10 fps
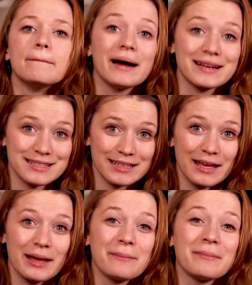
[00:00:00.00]
But
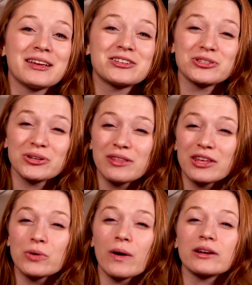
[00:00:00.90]
make sure
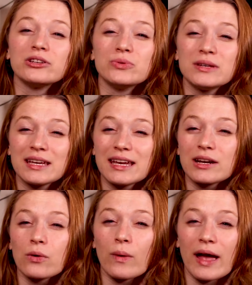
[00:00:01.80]
that you are doing it
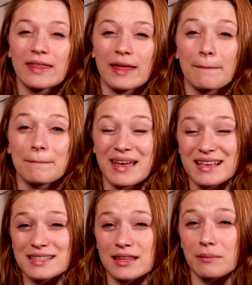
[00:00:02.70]
in a way that
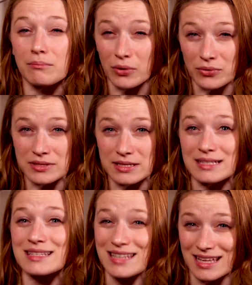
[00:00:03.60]
makes the most
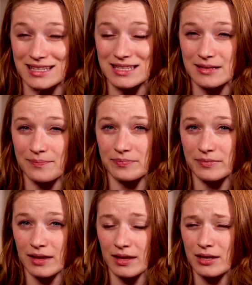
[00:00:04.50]
sense.
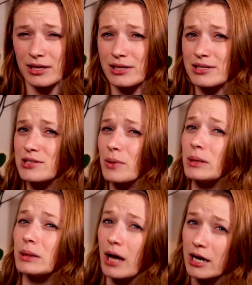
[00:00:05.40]
So
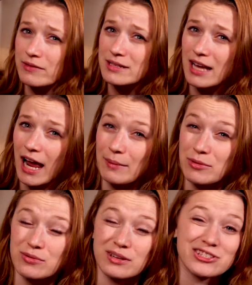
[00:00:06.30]
a lot of the time
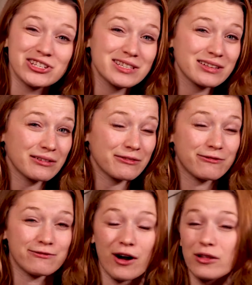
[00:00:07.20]
you can just
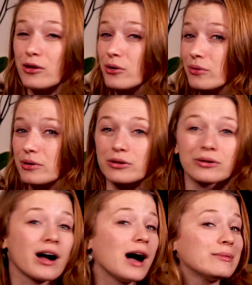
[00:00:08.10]
follow your
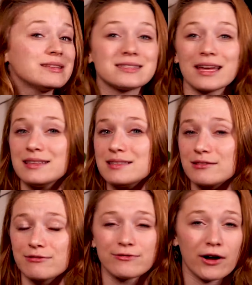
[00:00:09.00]
common sense
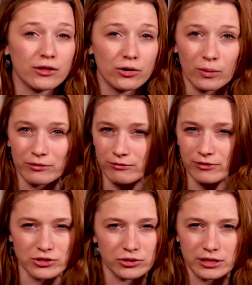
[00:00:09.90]
and follow what
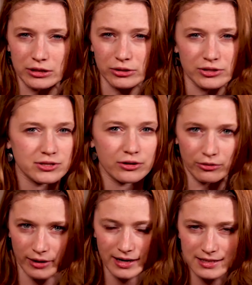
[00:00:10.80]
visually looks
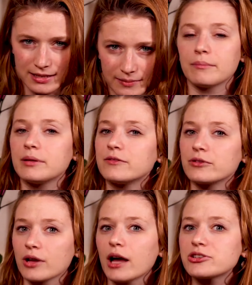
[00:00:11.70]
correct. But if
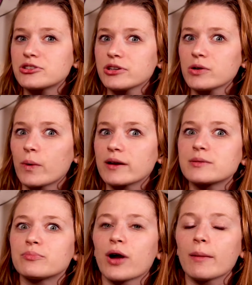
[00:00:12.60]
you're not sure where
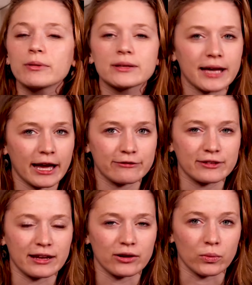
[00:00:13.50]
to properly
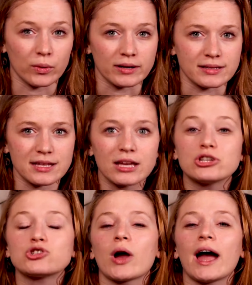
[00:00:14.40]
hyphenate your words,
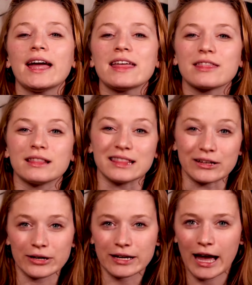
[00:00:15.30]
try the
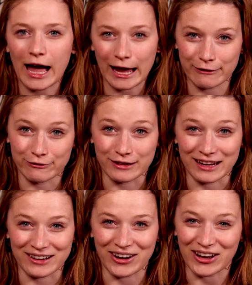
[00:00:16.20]
Lyric
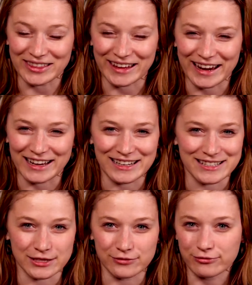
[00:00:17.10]
Hyphenator online.
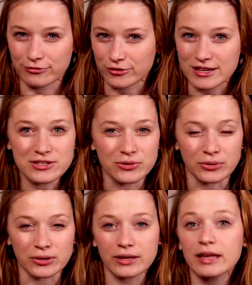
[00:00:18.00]
It's this free
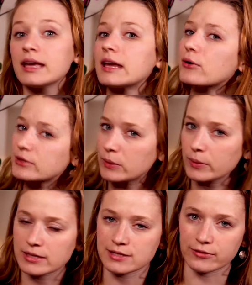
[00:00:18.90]
tool. It only
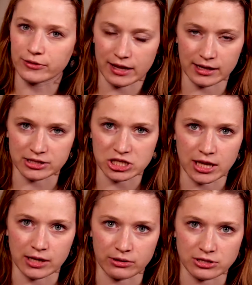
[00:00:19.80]
works for the English
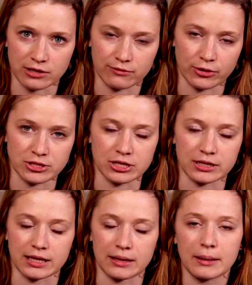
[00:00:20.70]
language,
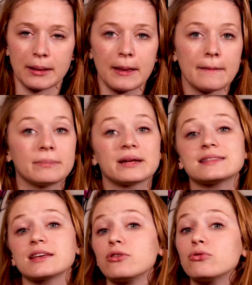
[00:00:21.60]
unfortunately, but
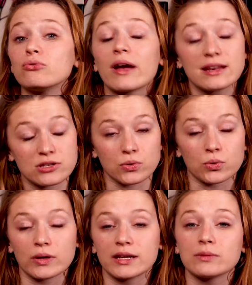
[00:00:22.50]
it's a great
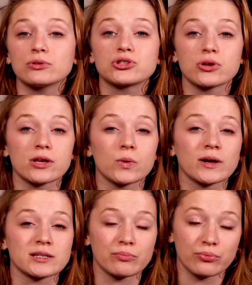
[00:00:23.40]
tool and it will show you
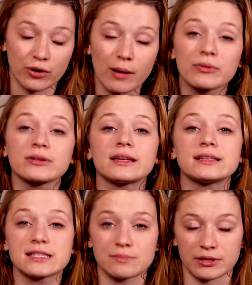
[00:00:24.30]
where to properly
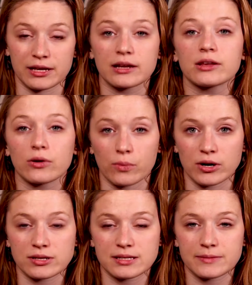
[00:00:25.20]
split your
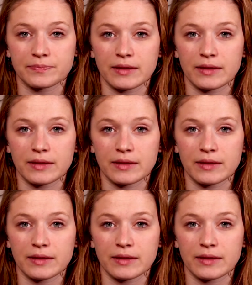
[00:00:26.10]
words.